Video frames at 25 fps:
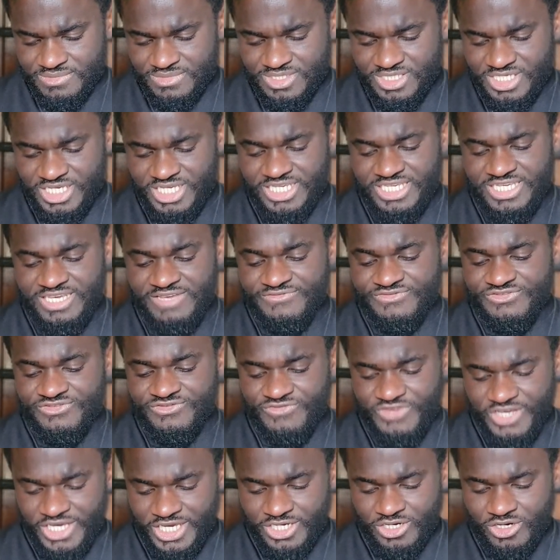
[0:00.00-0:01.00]
He gives
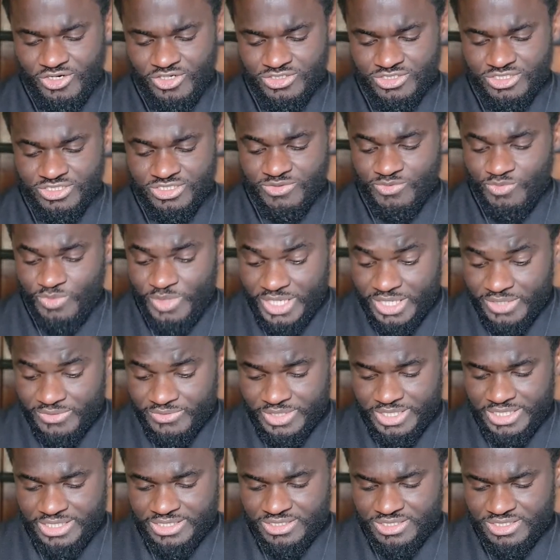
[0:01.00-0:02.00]
vigor to the
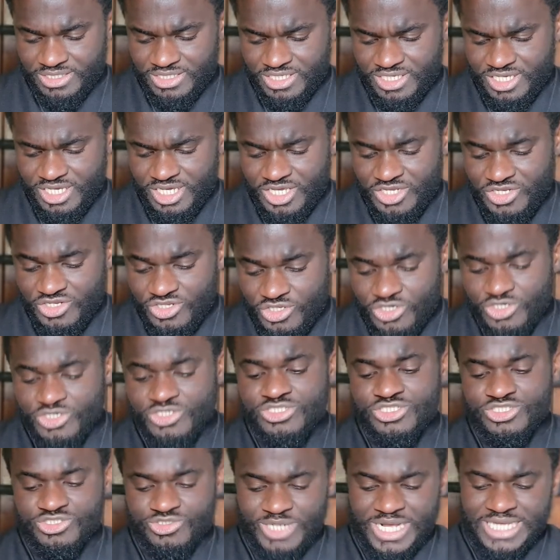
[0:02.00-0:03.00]
weary, new
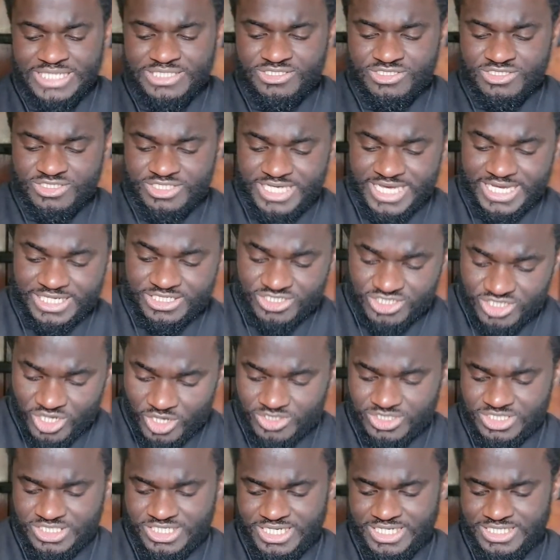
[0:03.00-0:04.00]
strength to the
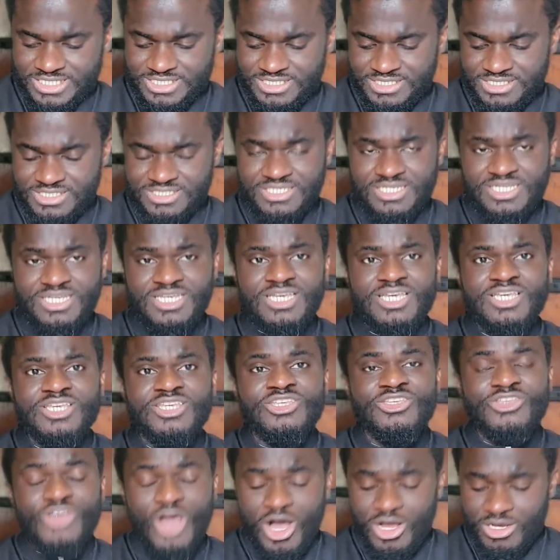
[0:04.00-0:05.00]
exhausted.
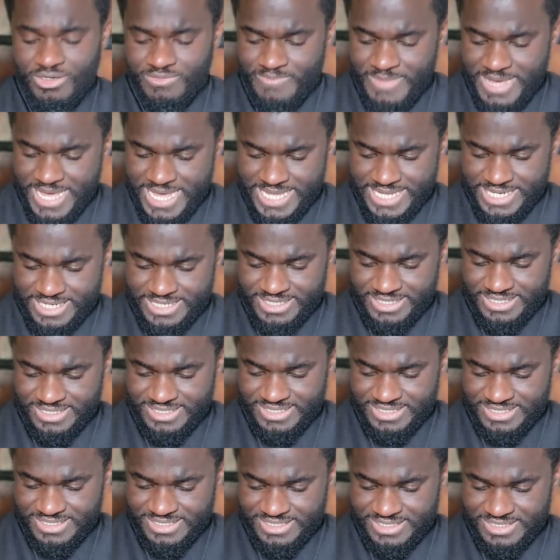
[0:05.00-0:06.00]
Young men
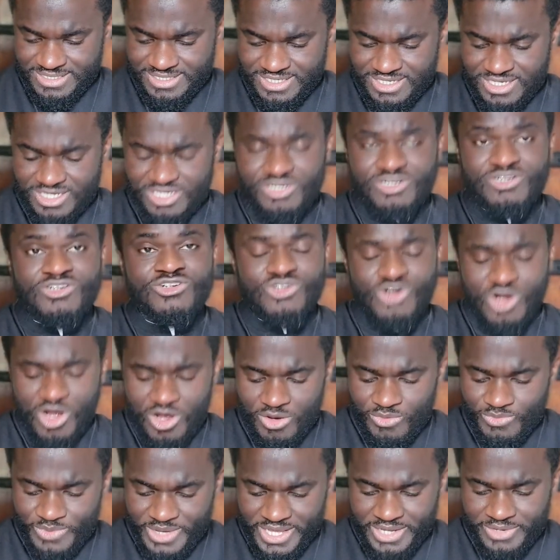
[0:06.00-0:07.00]

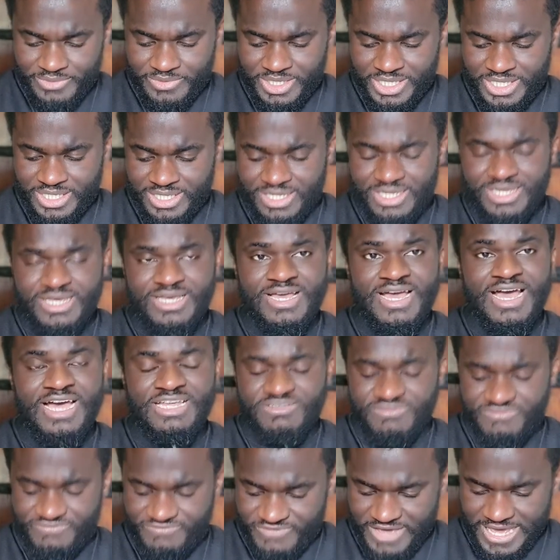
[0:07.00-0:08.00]
grow weary
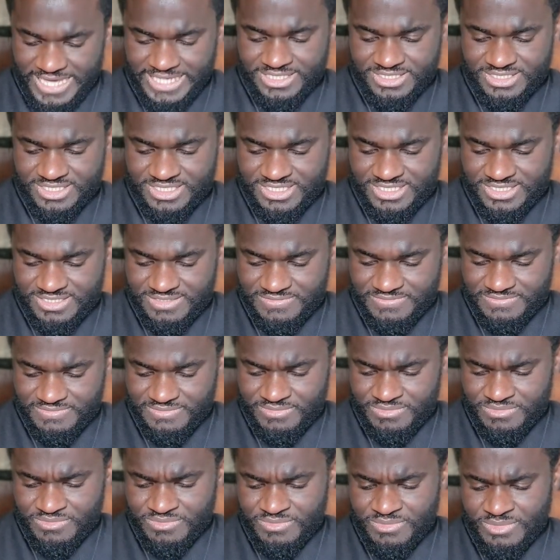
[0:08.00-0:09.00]
and faint.
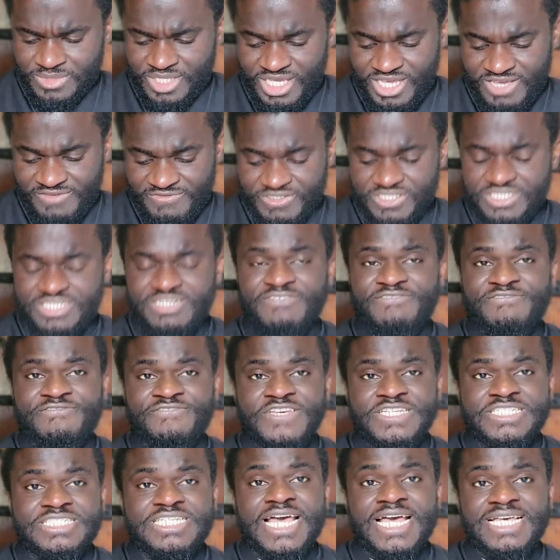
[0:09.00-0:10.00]
Even the
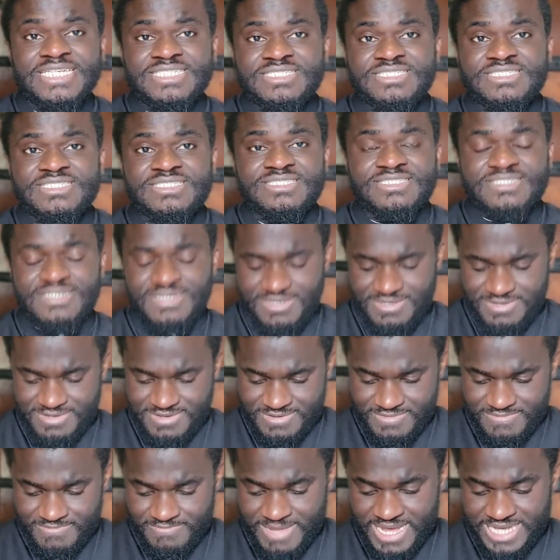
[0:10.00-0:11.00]
fittest
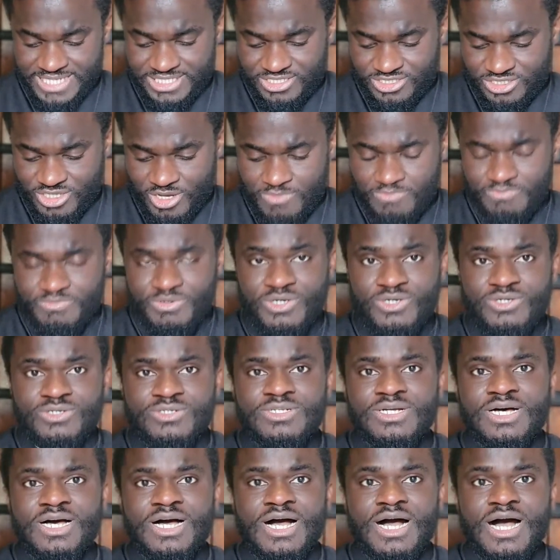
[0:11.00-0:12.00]
might
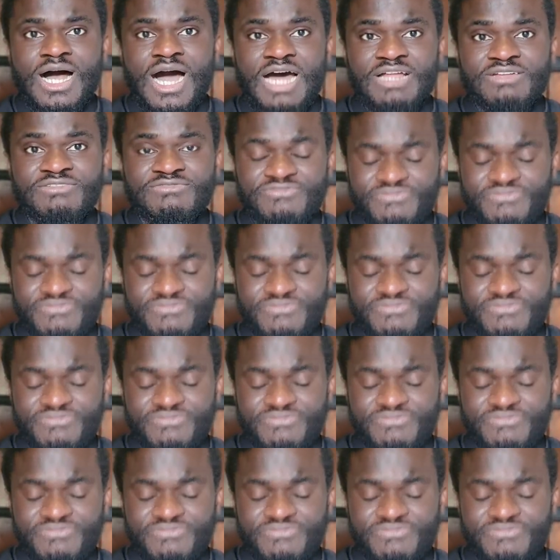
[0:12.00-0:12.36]
stumble and